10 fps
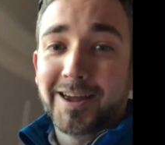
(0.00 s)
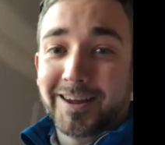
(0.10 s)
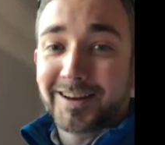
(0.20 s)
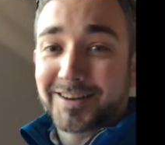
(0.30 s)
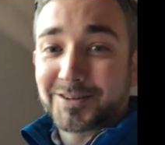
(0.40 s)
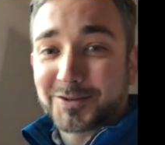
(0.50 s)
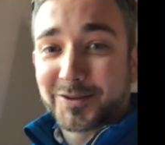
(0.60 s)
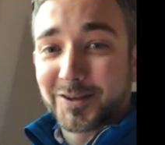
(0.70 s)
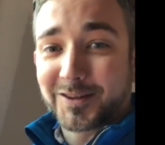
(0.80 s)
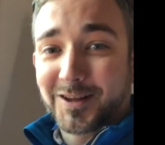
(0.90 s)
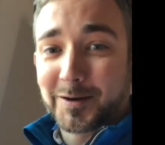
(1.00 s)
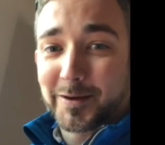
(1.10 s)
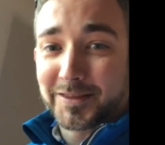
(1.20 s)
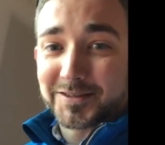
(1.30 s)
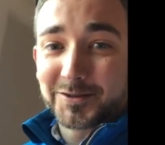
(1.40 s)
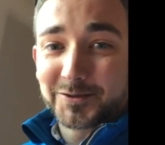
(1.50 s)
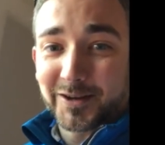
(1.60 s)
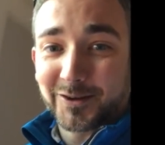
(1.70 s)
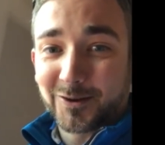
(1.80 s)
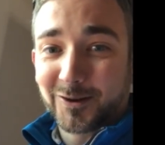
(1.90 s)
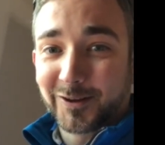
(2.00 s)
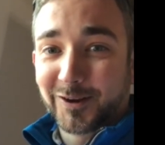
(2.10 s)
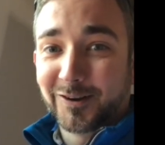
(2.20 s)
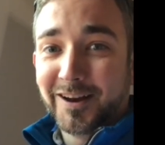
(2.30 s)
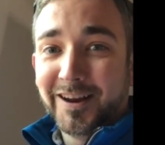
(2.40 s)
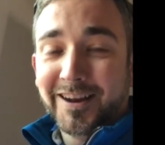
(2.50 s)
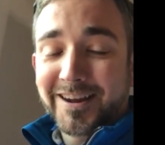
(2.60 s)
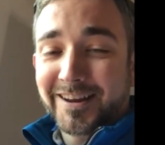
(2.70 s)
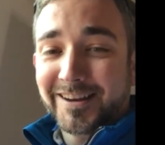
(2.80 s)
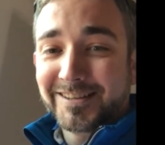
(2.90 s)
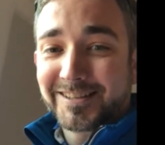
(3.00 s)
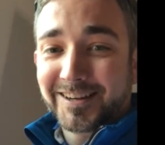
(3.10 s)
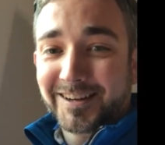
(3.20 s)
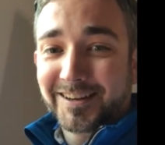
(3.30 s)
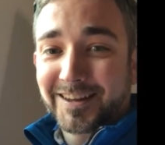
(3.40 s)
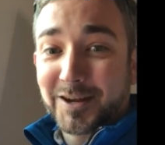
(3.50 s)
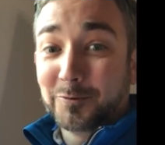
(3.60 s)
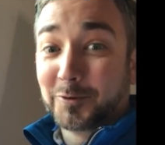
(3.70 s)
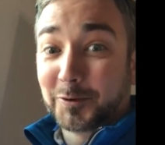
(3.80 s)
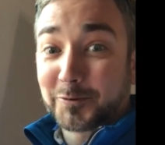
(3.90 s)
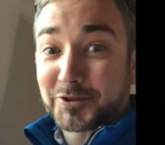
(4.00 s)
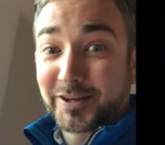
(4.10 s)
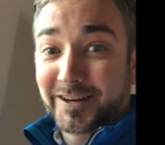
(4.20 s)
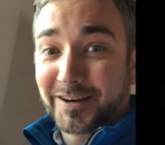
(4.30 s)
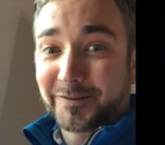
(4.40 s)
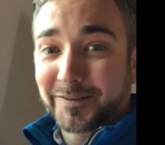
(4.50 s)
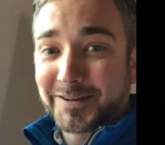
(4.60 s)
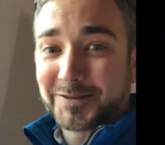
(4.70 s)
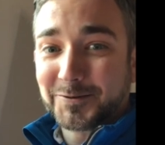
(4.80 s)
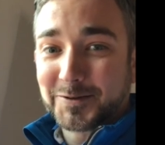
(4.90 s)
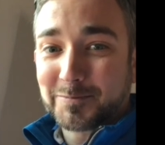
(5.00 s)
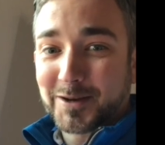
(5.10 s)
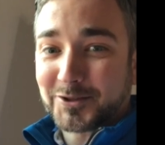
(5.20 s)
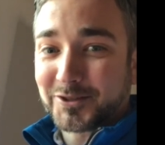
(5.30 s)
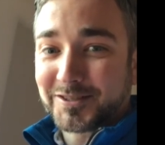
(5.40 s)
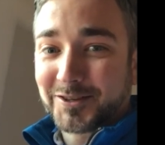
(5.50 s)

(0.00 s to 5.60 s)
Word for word: And I talked to the client about this. He was out here earlier, and he said that he really wished he had gotten a phase two inspection.